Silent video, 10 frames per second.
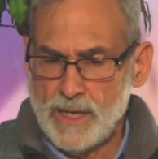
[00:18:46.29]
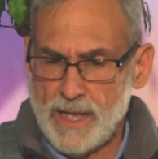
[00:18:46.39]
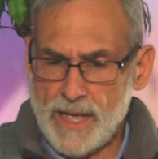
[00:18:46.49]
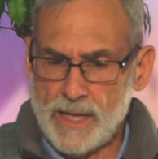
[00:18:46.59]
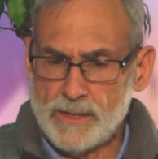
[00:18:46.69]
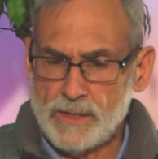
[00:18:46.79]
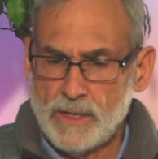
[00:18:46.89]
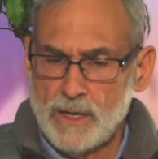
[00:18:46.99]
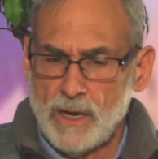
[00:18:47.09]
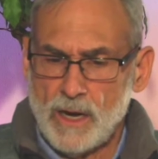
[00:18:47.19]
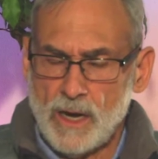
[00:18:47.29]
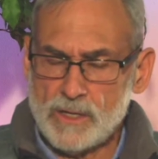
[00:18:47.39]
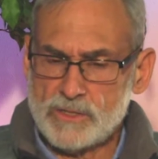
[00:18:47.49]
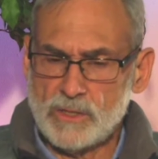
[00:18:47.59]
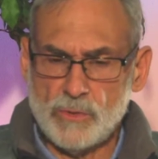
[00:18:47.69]
And
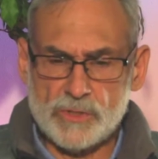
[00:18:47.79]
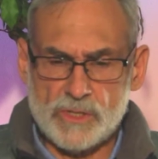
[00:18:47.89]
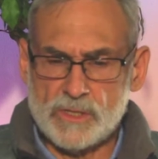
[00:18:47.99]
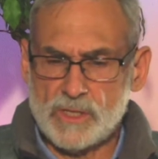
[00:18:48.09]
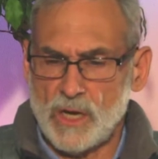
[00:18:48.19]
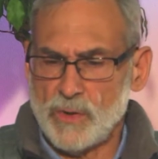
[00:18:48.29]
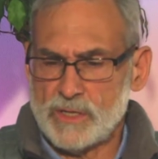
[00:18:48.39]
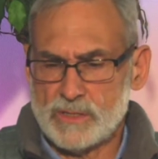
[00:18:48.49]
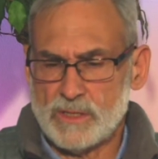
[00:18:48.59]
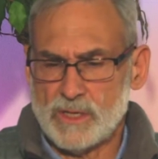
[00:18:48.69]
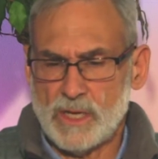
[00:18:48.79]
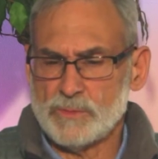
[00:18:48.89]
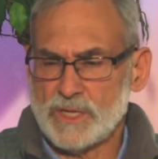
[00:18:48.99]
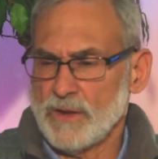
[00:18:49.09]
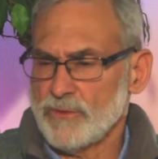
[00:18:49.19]
our solution is always
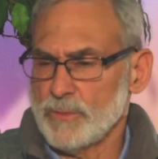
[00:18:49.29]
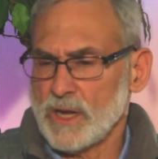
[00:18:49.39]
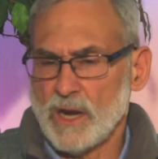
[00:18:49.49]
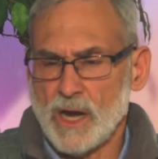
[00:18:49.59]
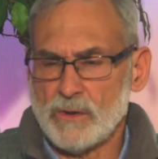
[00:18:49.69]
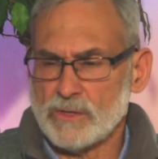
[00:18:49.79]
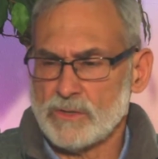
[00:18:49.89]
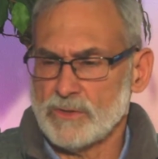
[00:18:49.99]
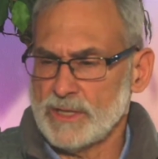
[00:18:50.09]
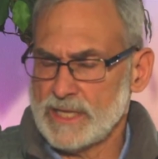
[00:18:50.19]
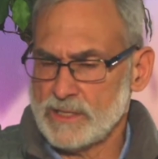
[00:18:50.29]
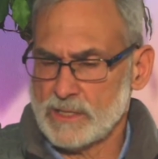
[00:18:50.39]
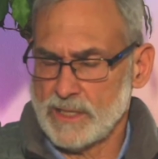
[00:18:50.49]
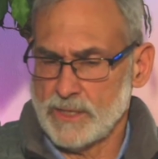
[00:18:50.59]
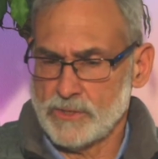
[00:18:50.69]
comes down from the Congress or the
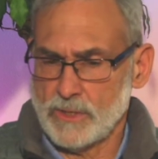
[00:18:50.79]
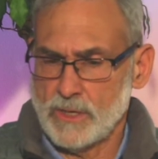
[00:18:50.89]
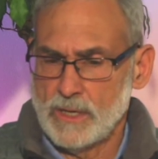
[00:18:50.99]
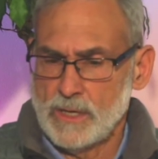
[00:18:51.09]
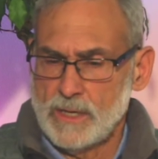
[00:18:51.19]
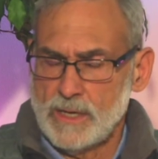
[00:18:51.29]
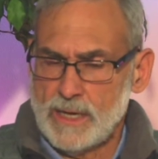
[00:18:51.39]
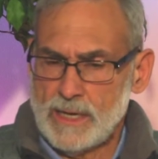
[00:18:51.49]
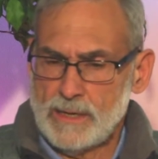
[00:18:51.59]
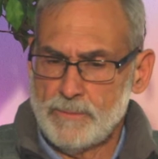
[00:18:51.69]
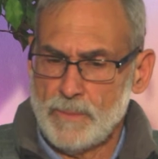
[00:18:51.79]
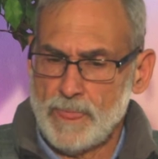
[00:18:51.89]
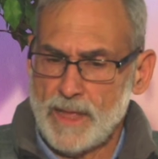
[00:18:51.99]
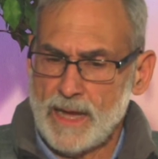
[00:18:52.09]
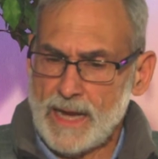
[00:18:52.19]
legislature.
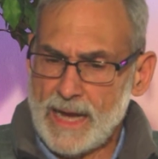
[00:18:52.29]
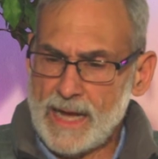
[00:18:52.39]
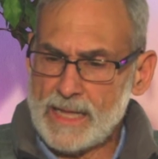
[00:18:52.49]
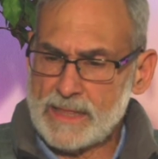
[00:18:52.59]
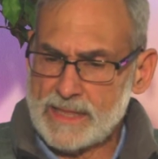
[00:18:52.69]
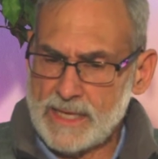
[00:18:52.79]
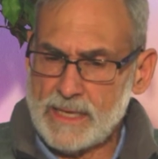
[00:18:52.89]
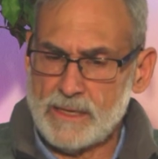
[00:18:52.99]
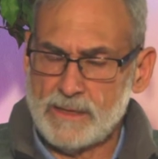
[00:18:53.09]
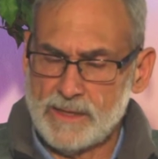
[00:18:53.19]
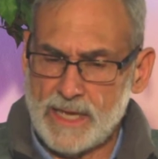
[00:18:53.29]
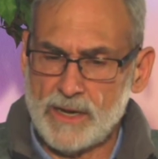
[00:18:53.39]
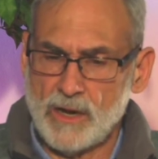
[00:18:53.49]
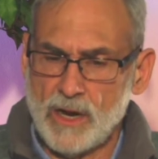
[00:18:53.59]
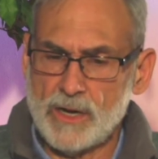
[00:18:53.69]
I think
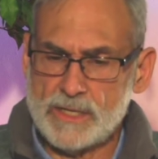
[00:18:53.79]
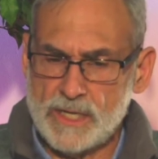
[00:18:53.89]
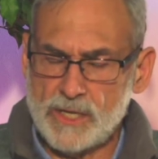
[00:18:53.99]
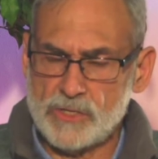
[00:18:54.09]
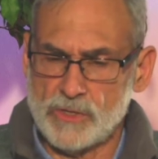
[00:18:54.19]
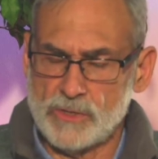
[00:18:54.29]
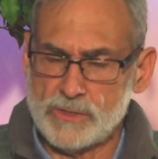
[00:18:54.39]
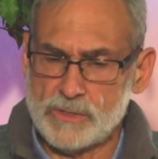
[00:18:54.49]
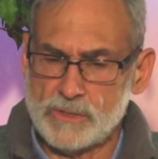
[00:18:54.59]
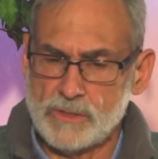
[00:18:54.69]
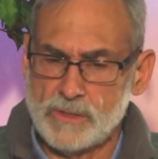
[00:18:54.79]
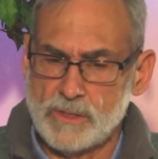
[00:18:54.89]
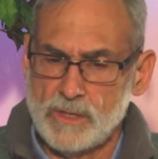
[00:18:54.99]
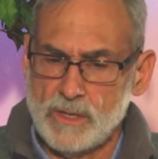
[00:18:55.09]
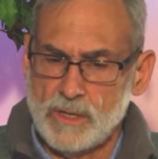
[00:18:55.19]
that our teachers
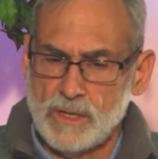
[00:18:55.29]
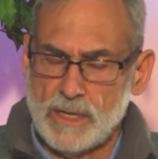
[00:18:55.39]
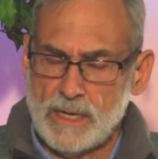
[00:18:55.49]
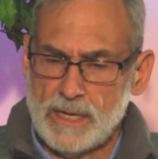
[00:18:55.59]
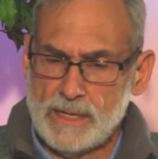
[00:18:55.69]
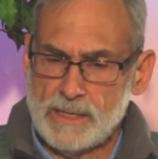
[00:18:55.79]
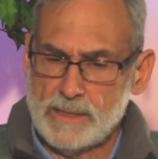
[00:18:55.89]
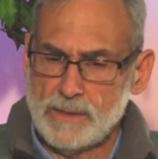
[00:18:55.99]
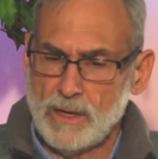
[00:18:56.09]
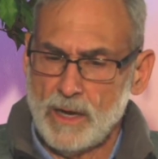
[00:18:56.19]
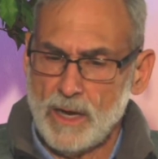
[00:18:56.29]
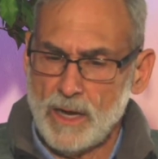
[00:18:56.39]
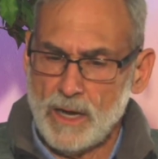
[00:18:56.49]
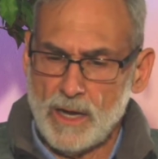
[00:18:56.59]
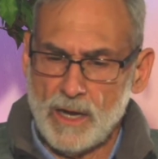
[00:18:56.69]

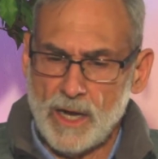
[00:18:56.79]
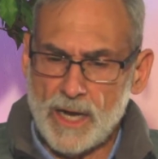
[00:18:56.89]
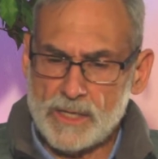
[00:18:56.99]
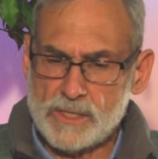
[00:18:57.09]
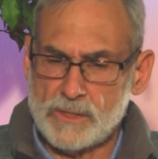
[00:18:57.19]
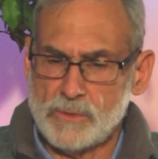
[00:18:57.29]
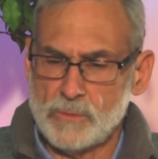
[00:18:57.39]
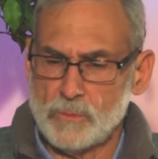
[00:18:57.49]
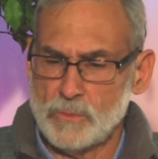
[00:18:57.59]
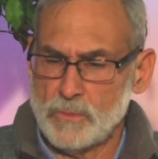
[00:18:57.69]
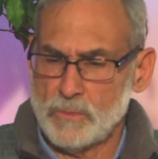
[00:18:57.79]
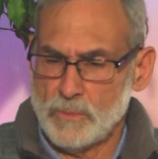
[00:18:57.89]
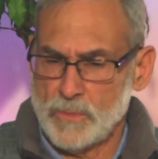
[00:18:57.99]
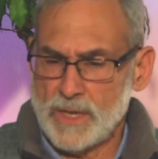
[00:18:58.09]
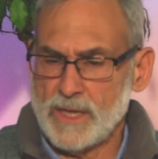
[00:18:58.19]
ought to
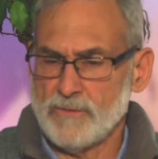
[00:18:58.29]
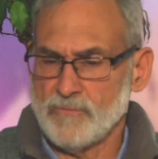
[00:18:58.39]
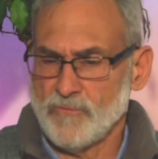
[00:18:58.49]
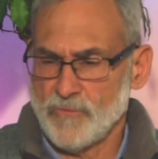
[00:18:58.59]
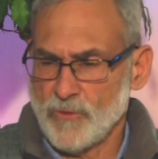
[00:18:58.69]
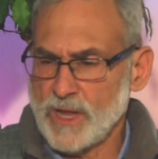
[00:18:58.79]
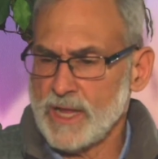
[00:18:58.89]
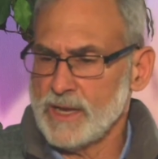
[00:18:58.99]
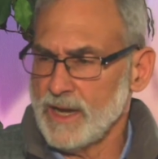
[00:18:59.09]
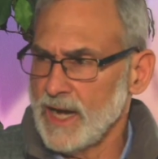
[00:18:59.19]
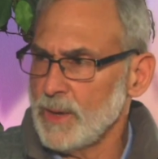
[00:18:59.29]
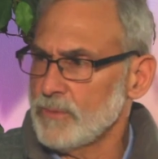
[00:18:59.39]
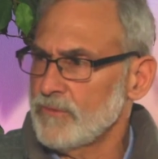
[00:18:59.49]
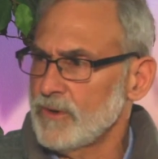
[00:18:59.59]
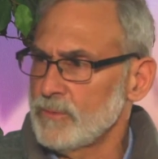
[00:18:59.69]
be freed up
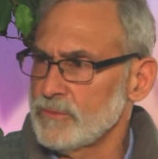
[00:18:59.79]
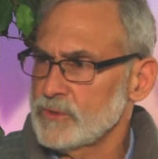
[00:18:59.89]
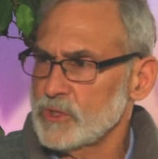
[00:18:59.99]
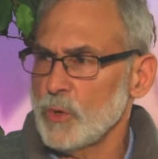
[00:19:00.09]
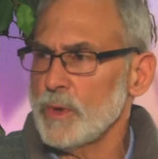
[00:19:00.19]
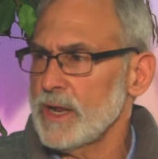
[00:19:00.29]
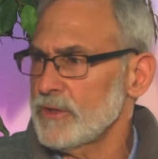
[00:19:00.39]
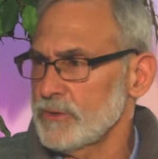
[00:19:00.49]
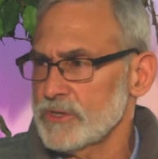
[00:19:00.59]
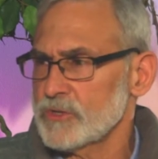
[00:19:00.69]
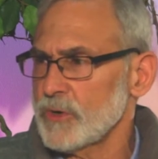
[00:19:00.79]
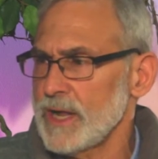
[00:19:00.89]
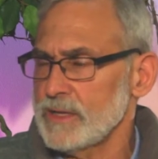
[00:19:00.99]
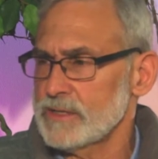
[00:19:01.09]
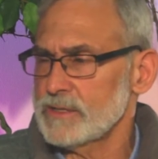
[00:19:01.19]
from so many of the
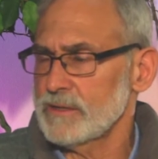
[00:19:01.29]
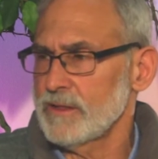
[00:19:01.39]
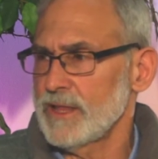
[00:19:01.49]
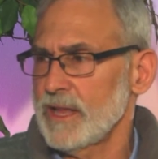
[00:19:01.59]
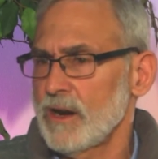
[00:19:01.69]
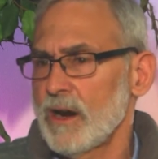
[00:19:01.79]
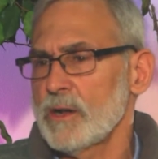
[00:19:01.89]
restraints that our